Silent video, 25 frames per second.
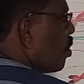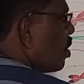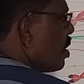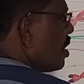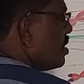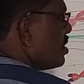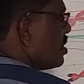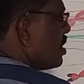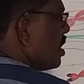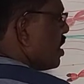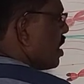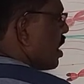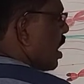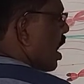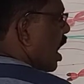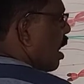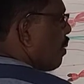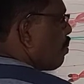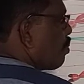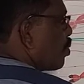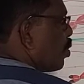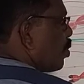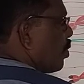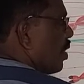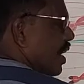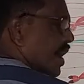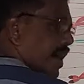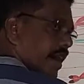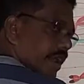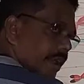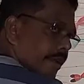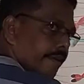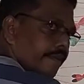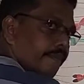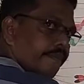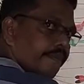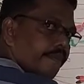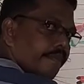origin up to
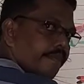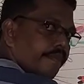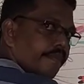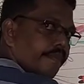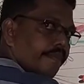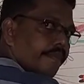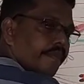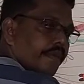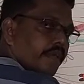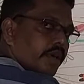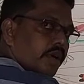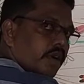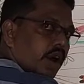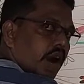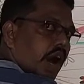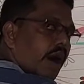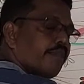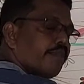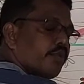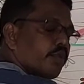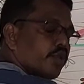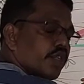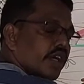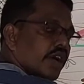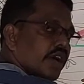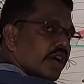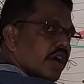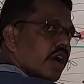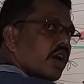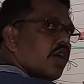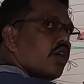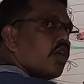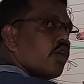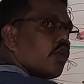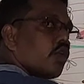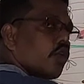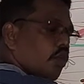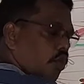here, up to
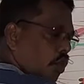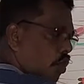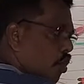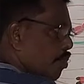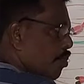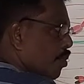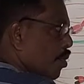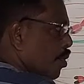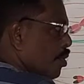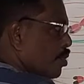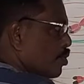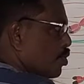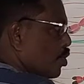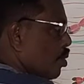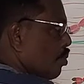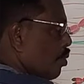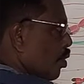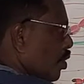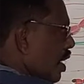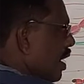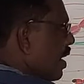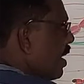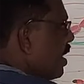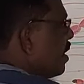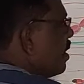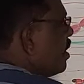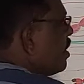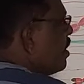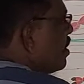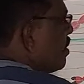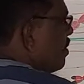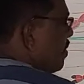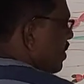the chromosome. Okay.